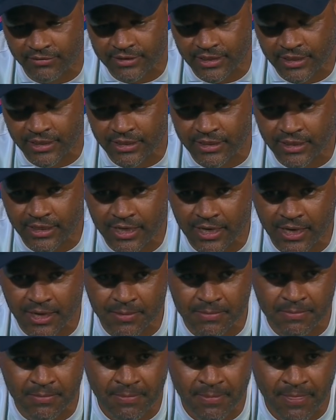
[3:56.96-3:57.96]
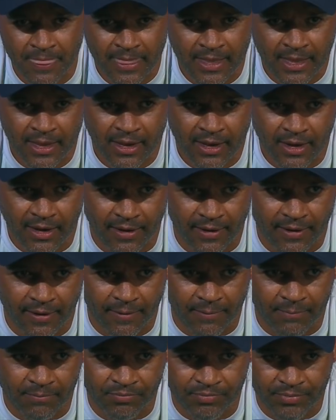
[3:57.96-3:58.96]
ahead in the game,
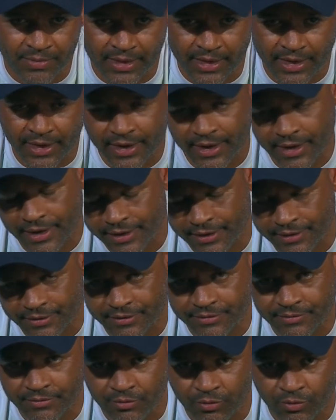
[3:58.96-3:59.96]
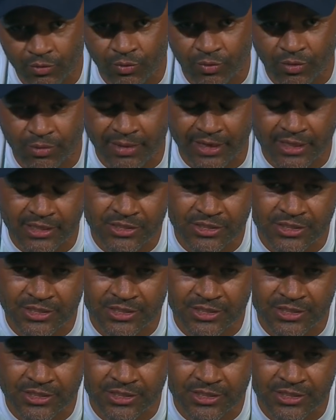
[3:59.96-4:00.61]
and we managed to